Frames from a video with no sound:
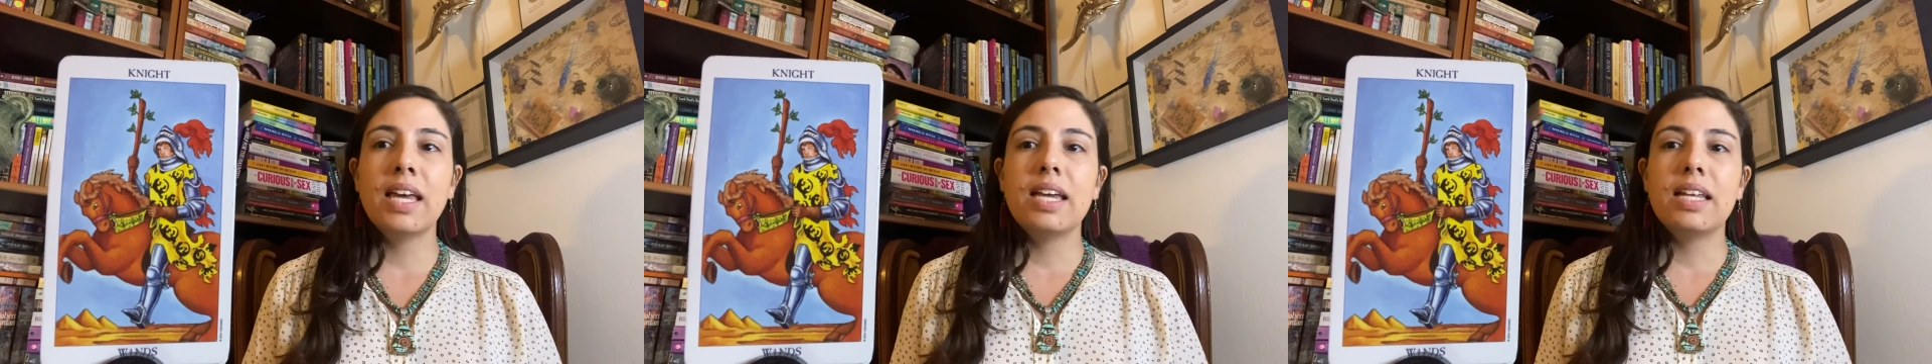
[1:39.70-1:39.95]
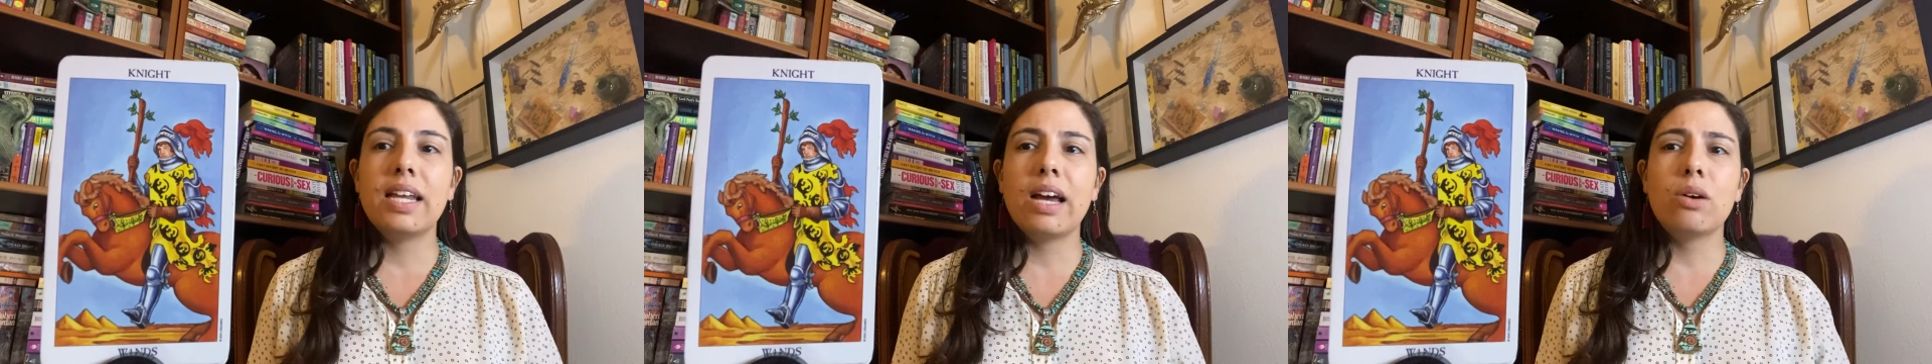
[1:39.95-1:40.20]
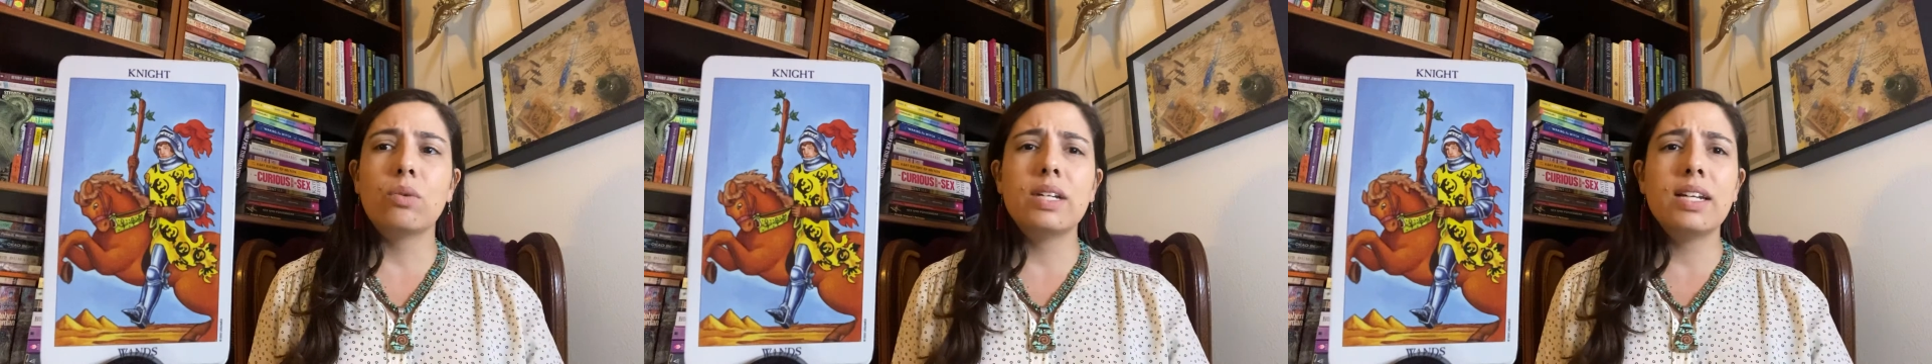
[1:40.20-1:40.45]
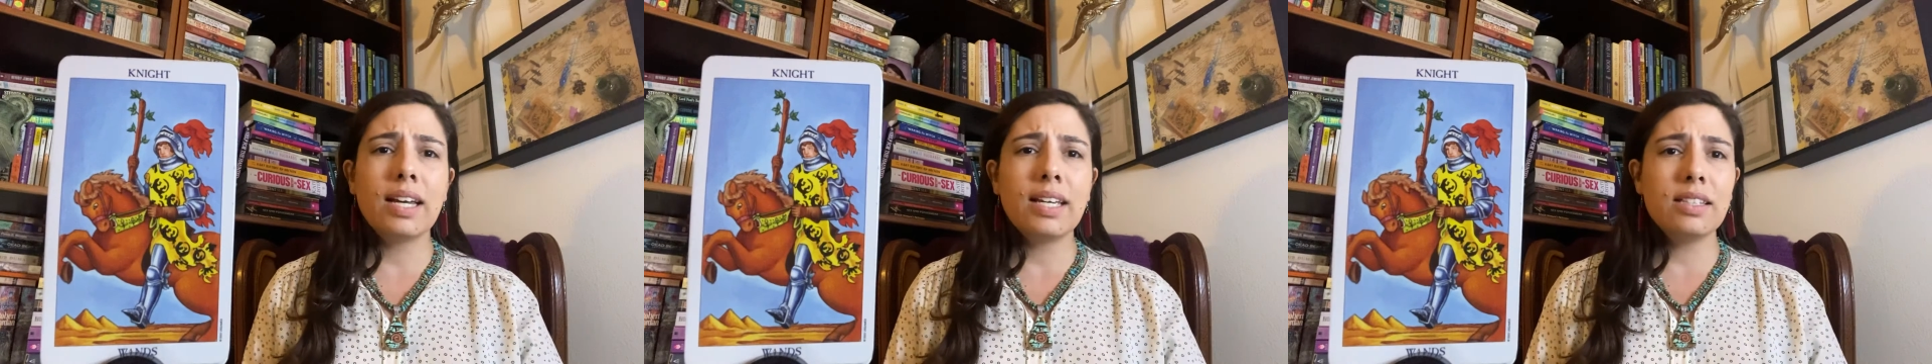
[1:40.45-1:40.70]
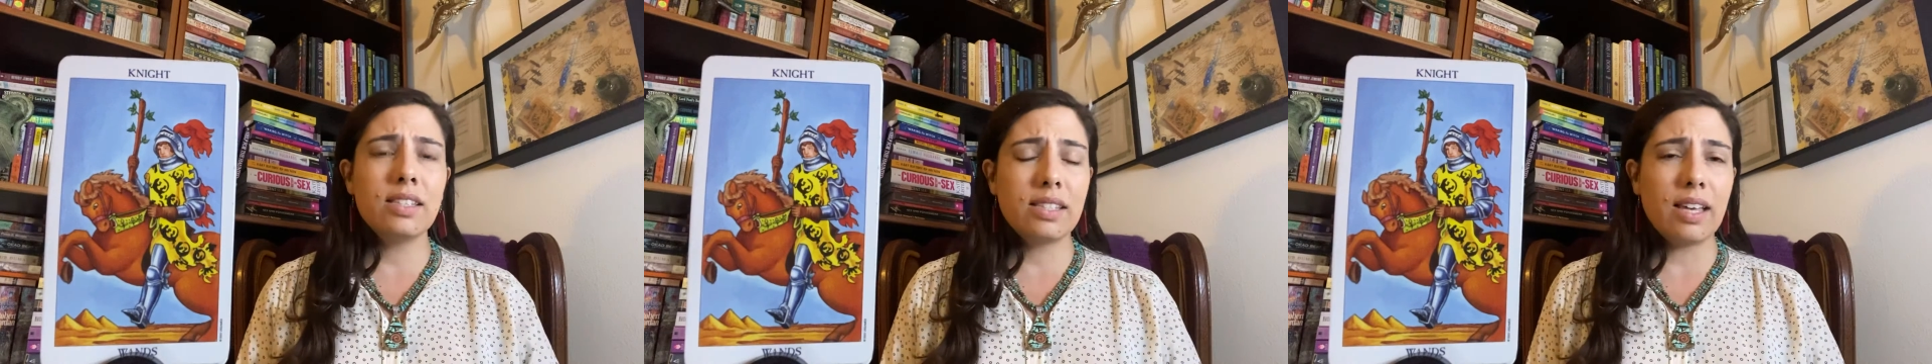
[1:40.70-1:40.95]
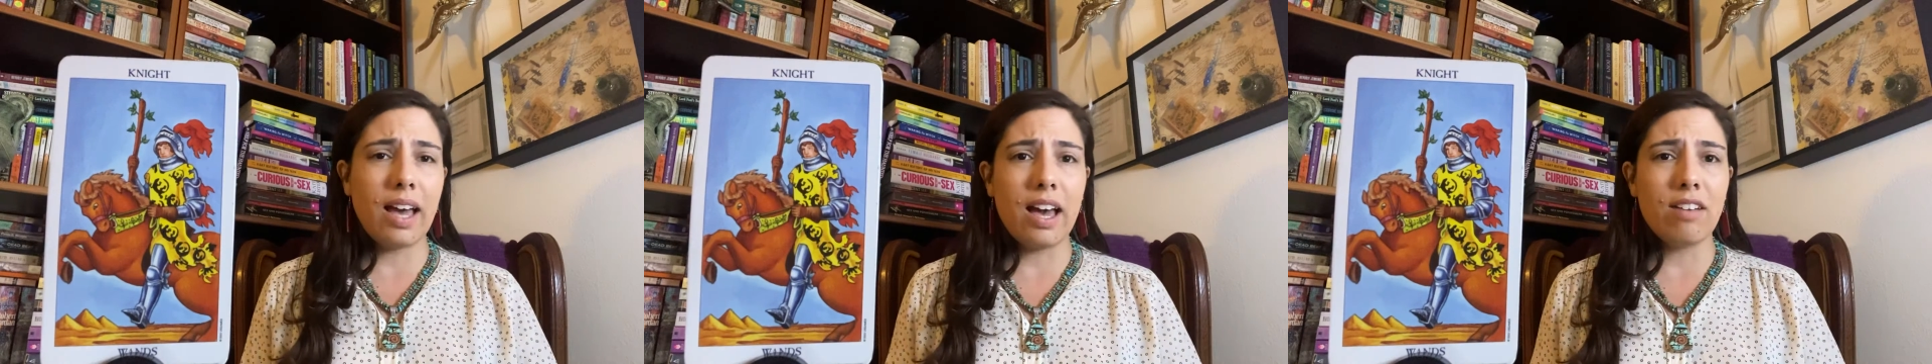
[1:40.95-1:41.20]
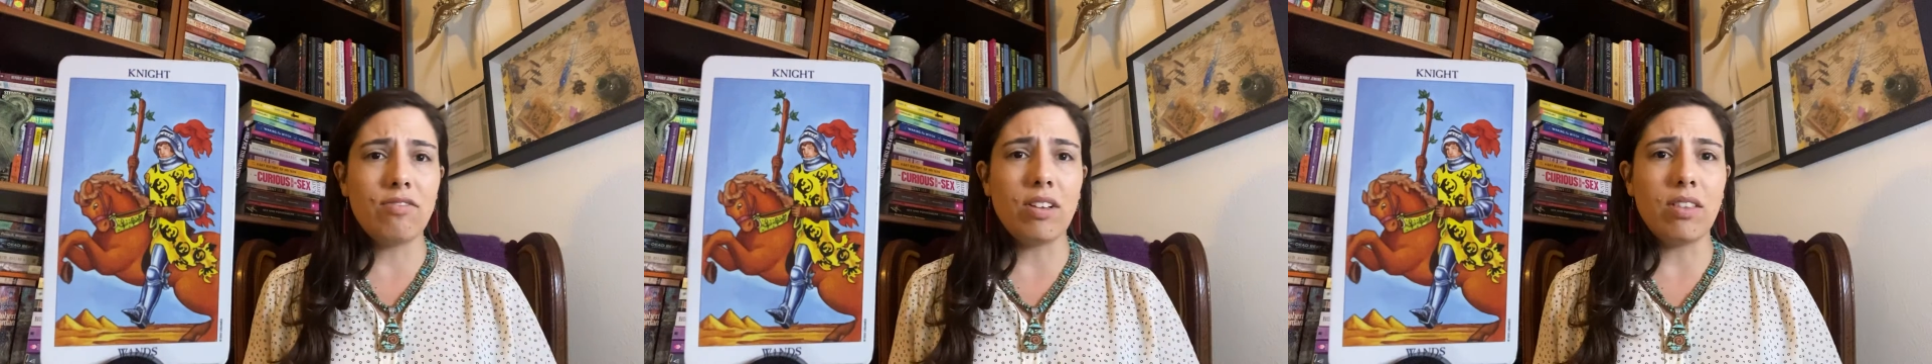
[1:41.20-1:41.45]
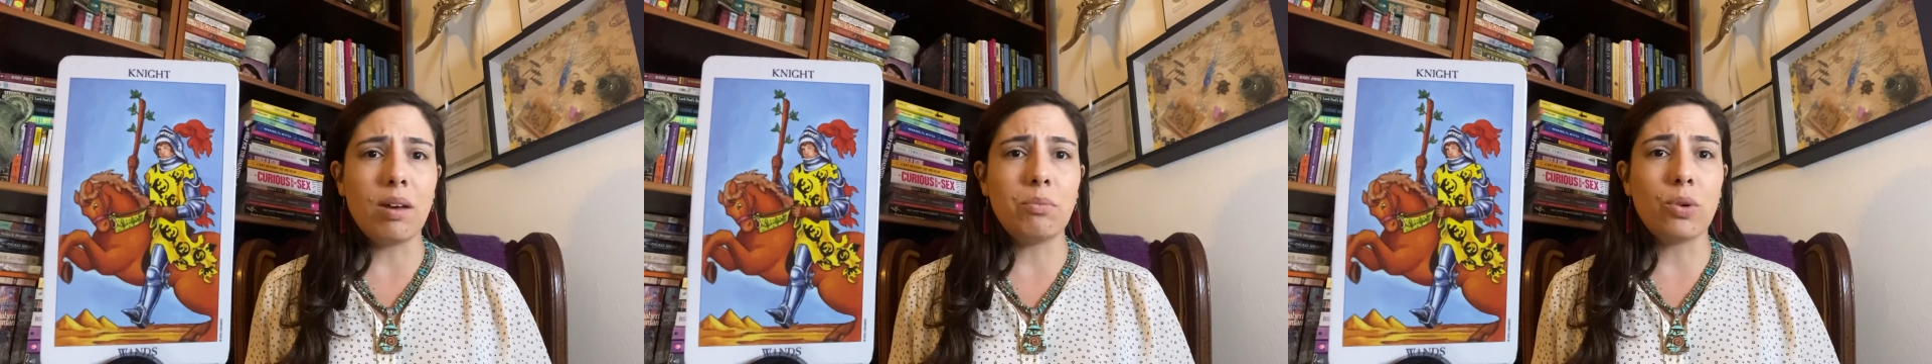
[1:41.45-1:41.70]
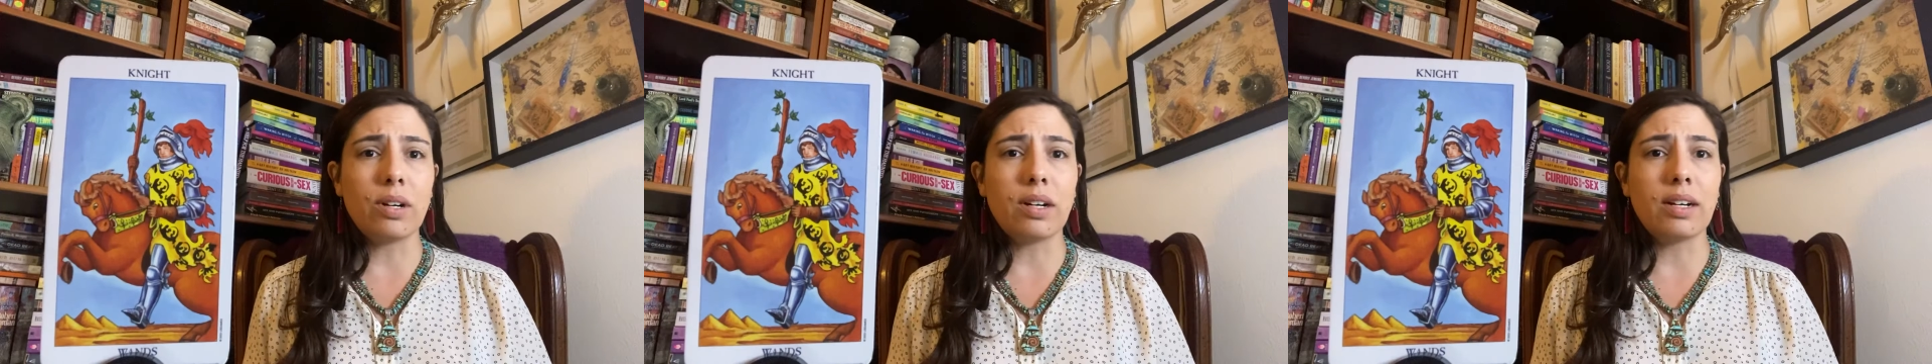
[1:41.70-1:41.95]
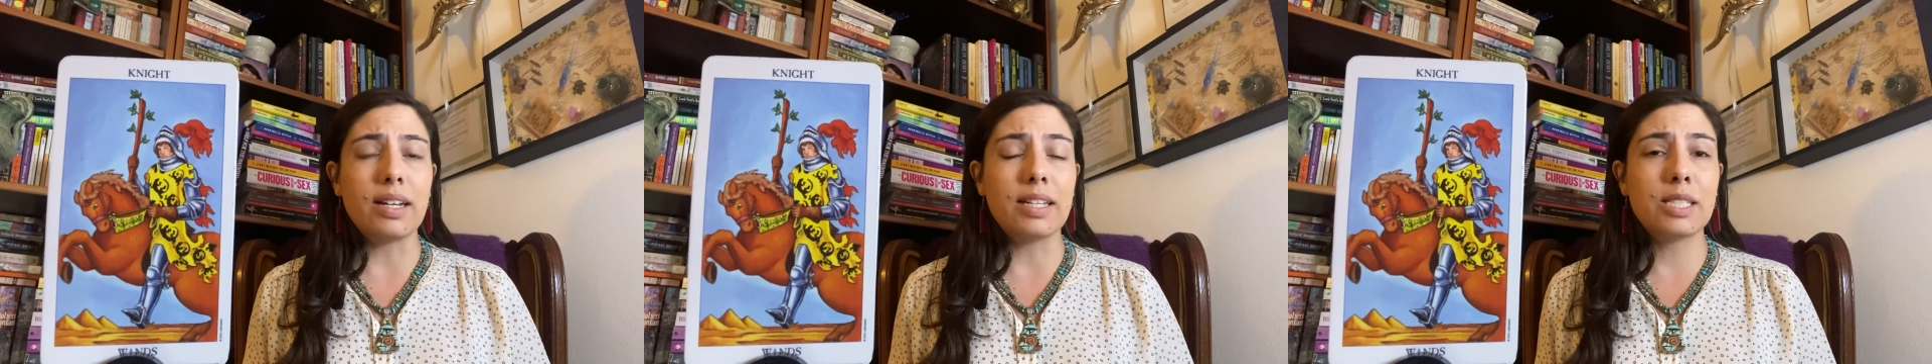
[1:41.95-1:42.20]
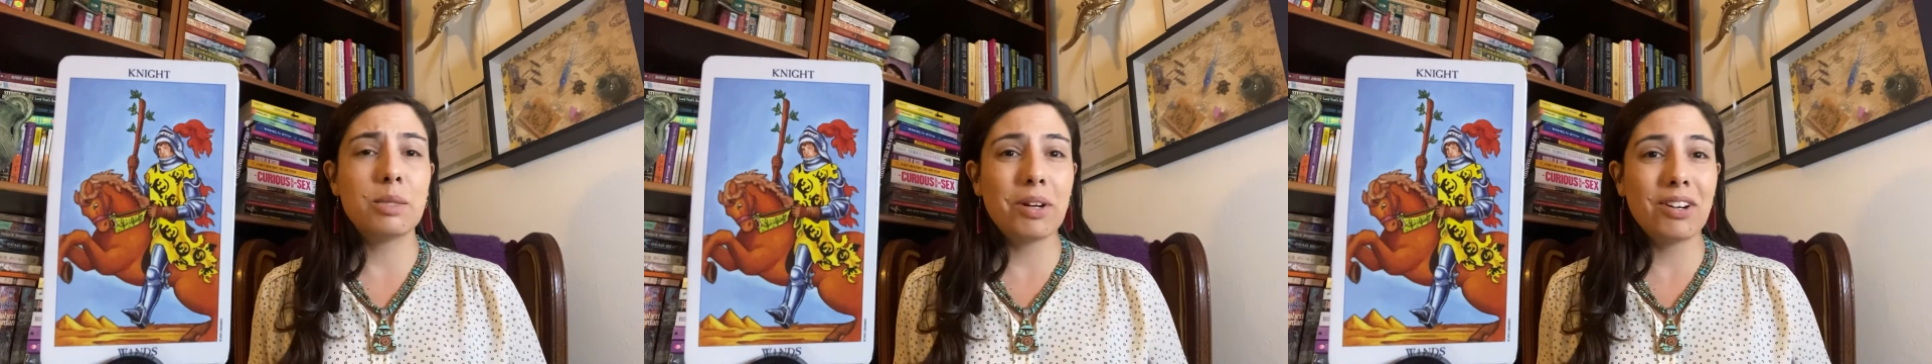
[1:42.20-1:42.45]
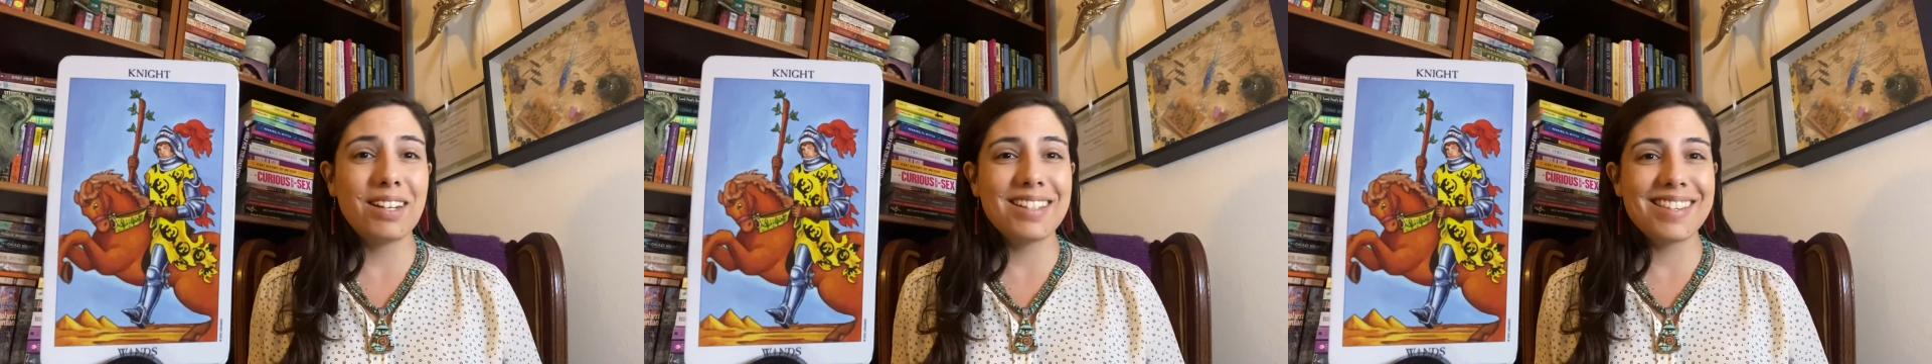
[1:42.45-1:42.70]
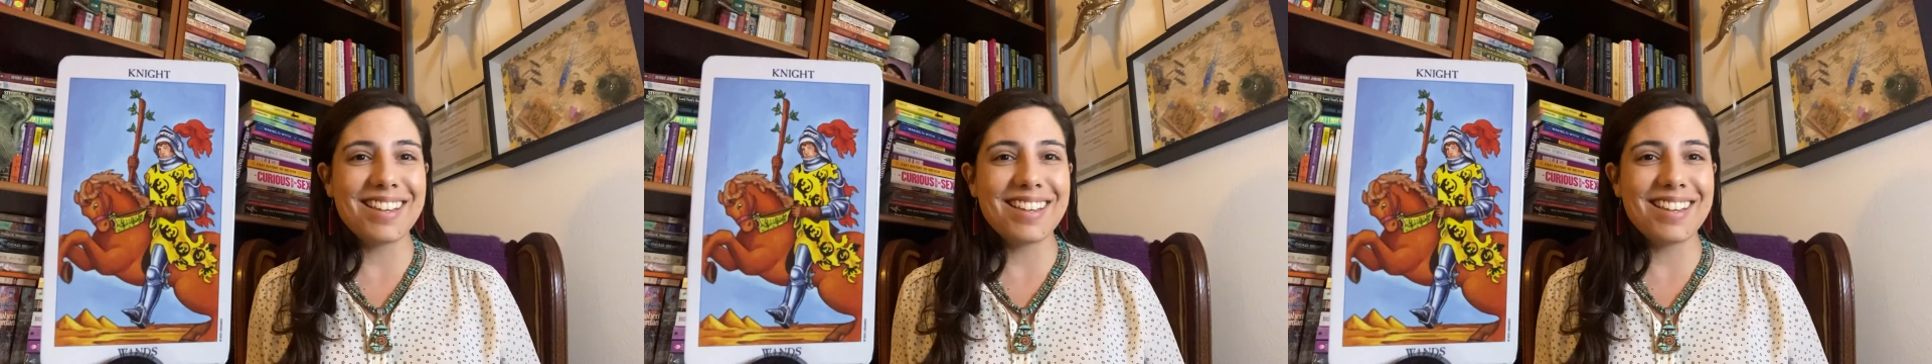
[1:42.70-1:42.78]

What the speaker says: Now, knights have a lot more experience